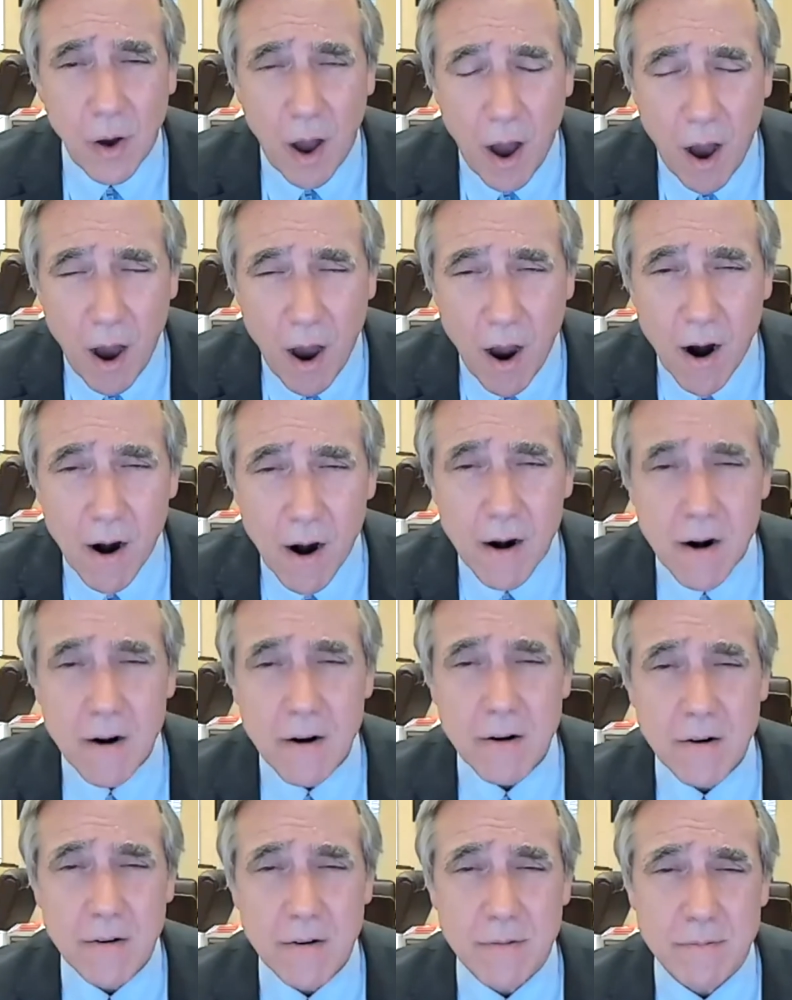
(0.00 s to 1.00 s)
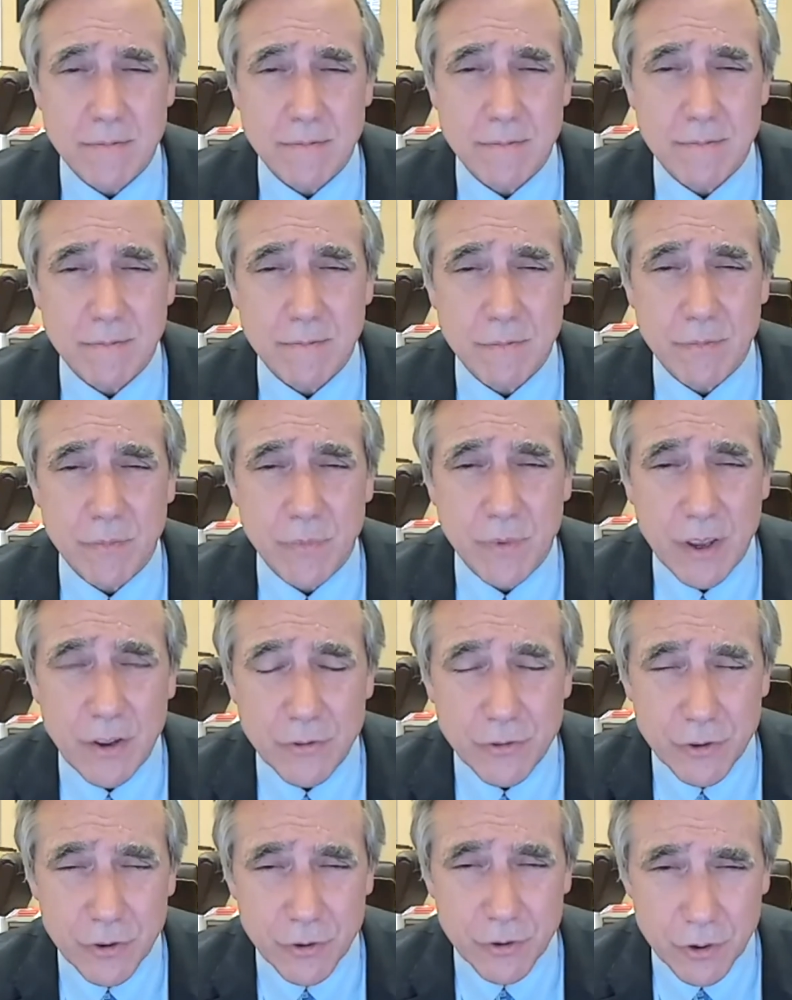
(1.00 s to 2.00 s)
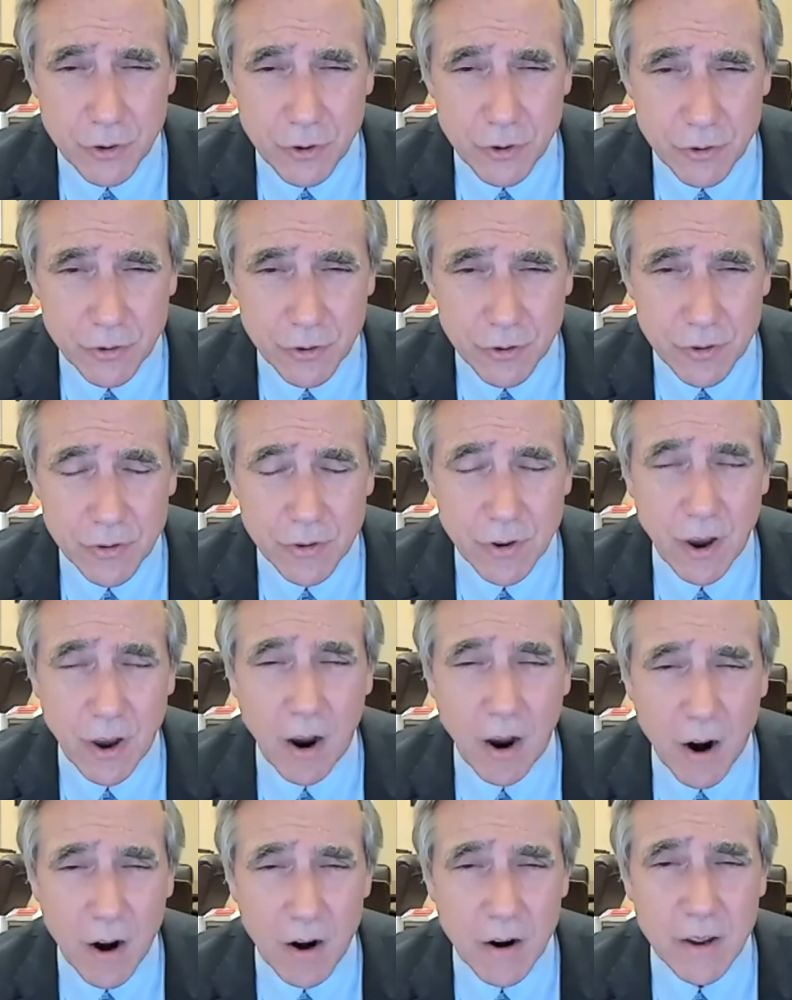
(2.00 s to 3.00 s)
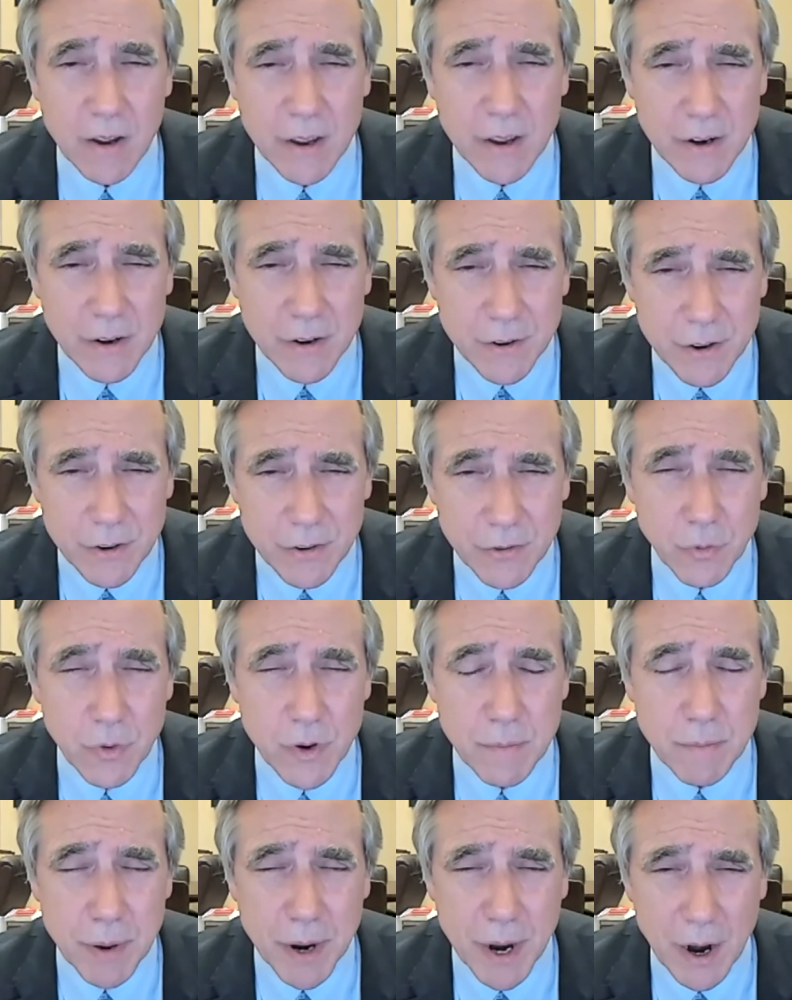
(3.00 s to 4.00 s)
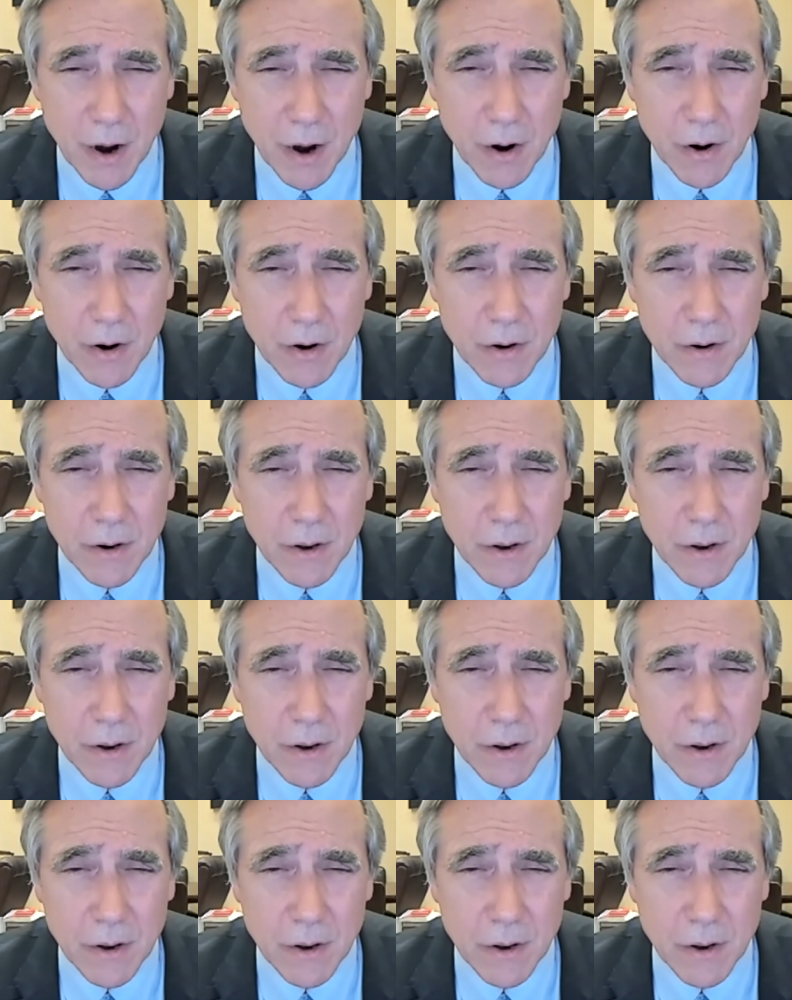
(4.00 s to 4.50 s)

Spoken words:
our institutions are in disrepair,